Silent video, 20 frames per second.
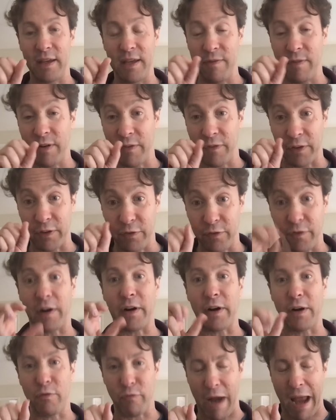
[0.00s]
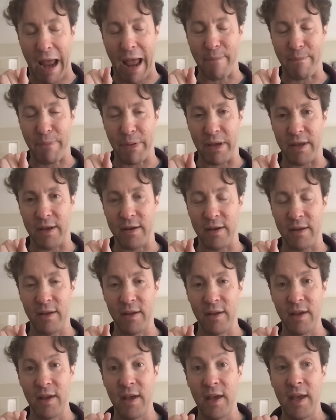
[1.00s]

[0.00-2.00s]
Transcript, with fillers: even if it's very rapid,